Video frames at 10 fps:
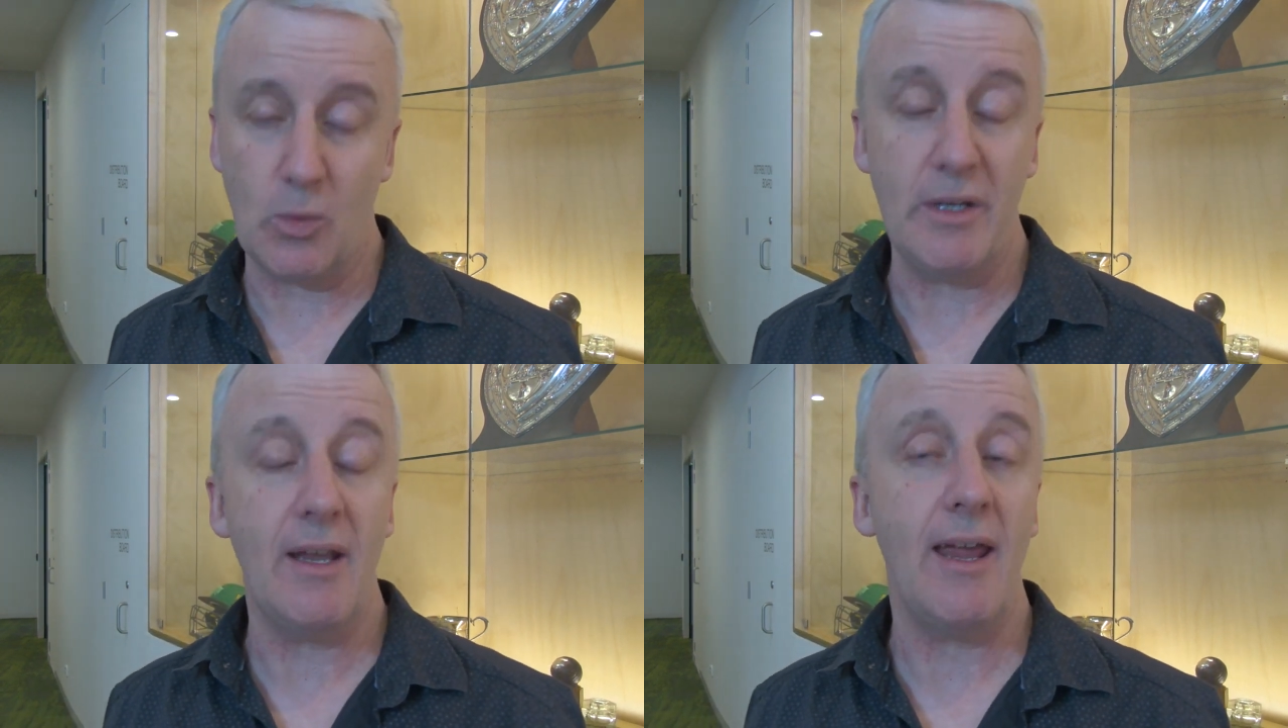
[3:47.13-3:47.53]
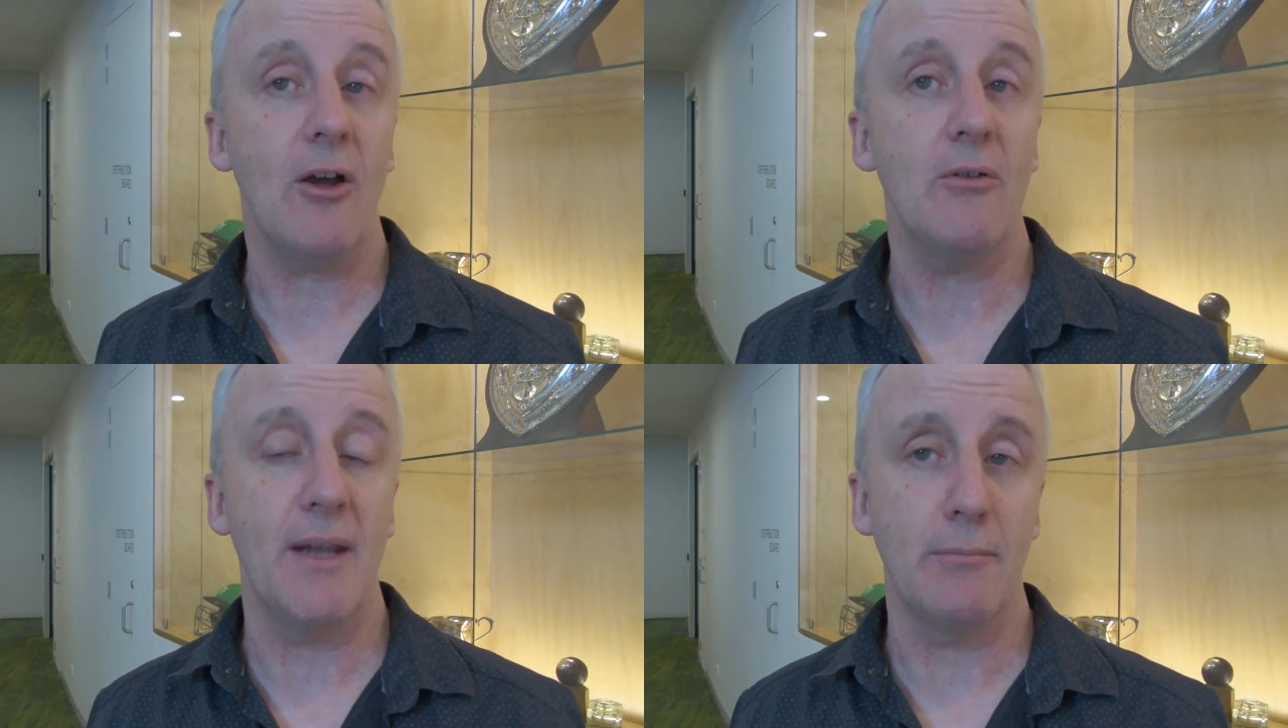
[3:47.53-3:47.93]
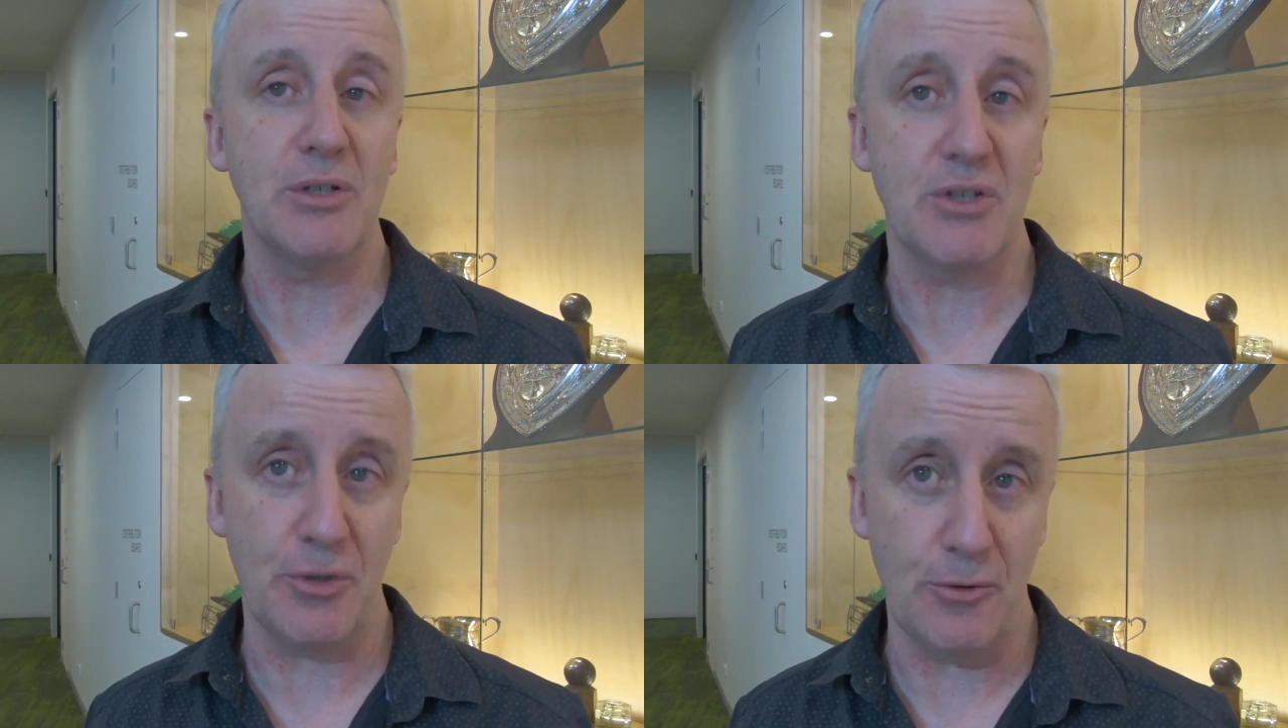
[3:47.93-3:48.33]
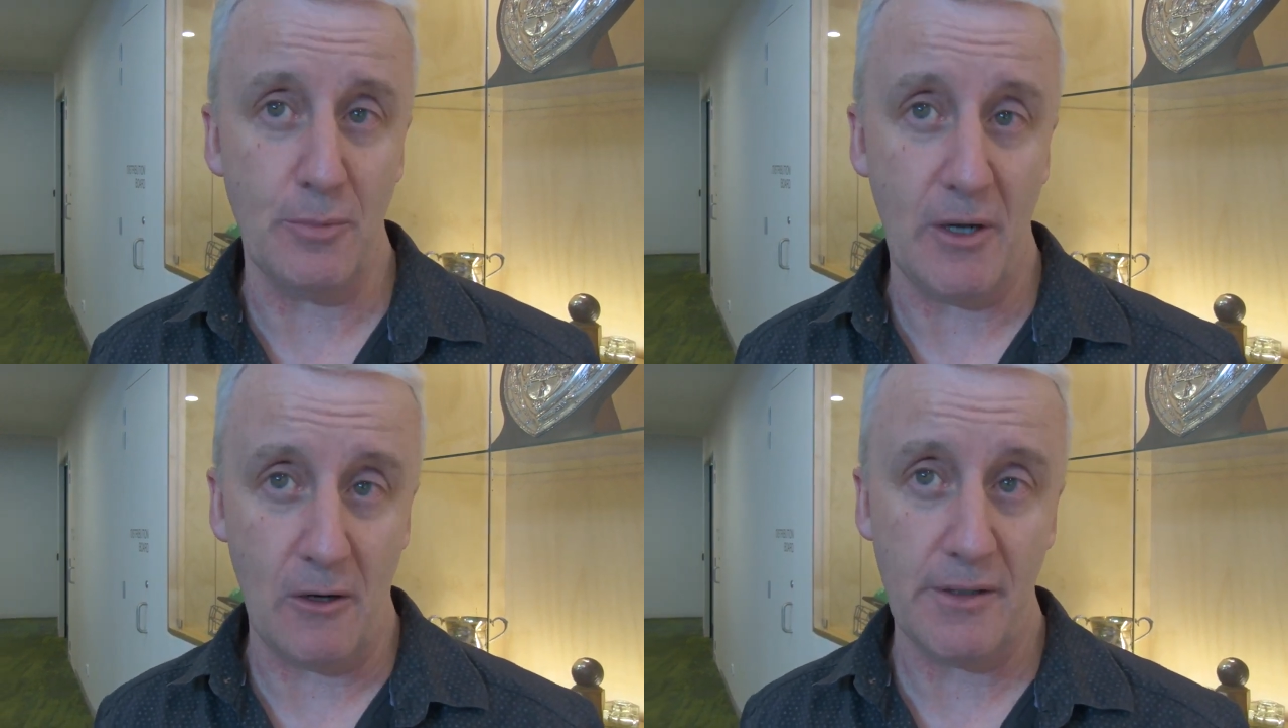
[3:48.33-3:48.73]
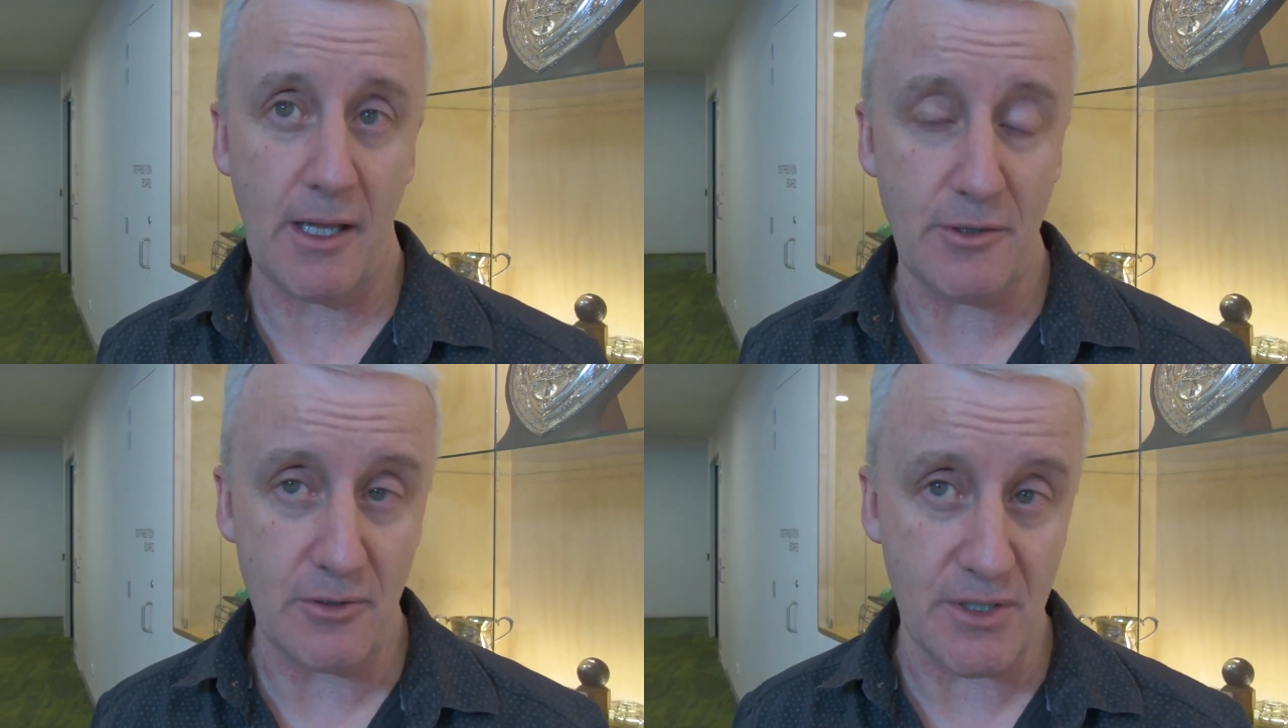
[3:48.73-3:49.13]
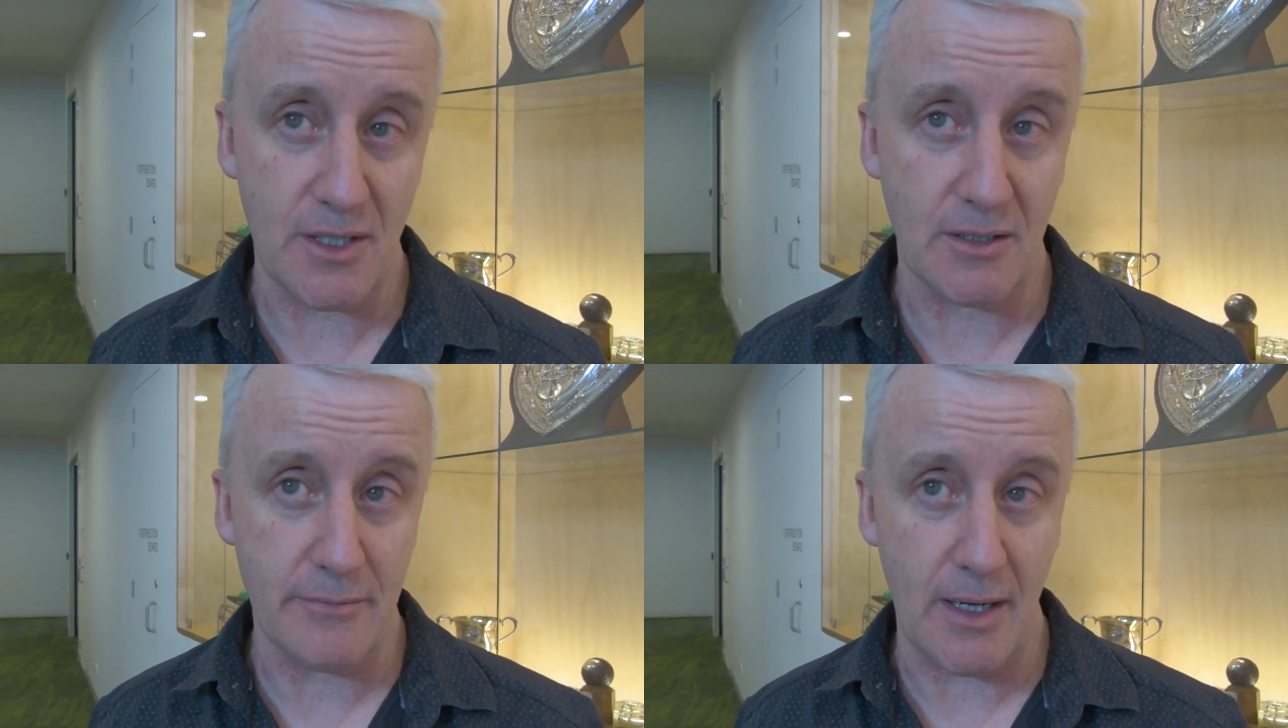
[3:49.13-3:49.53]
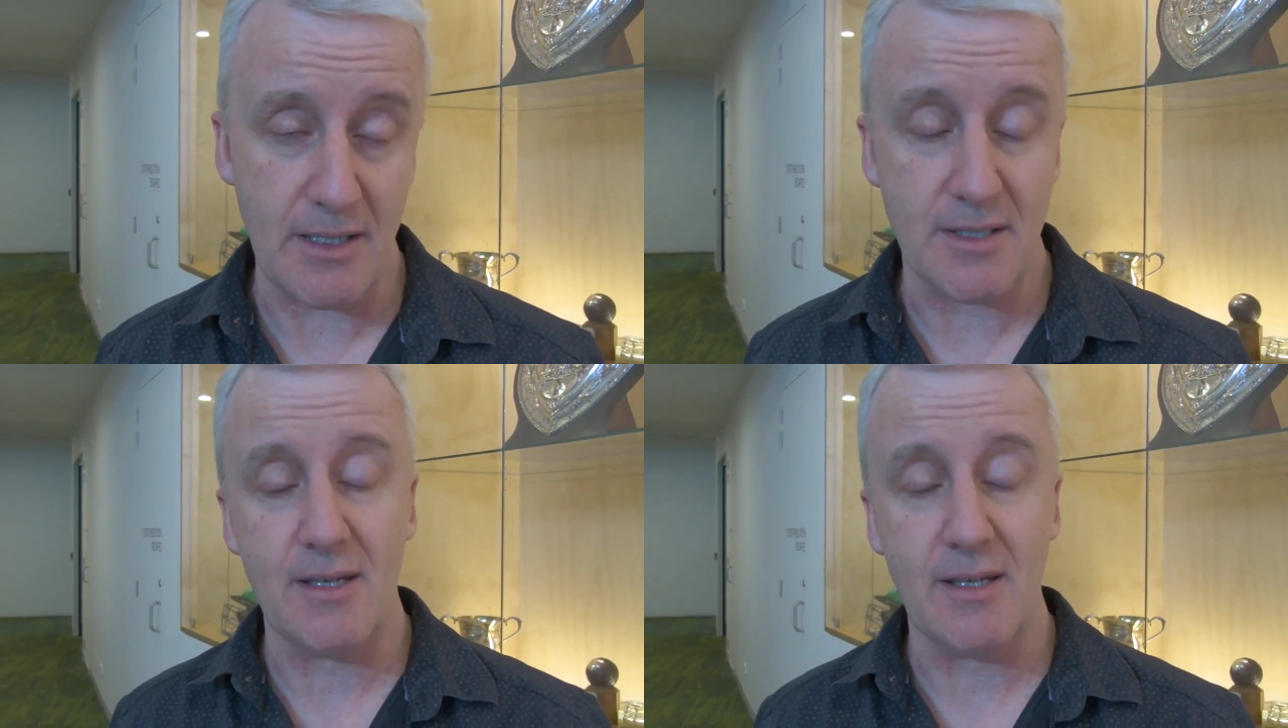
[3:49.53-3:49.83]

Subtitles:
We're now number 2 behind our New Zealand mates.